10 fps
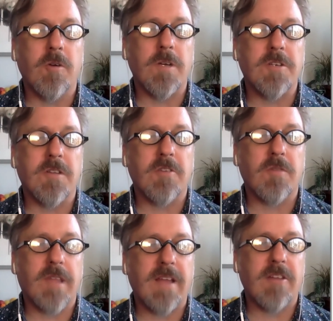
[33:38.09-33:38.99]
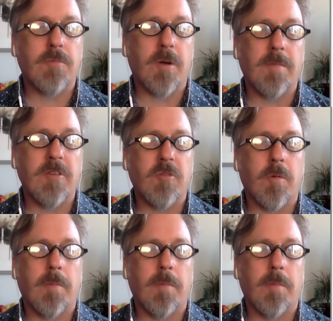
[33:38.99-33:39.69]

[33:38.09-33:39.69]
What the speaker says: which looks pretty miserable.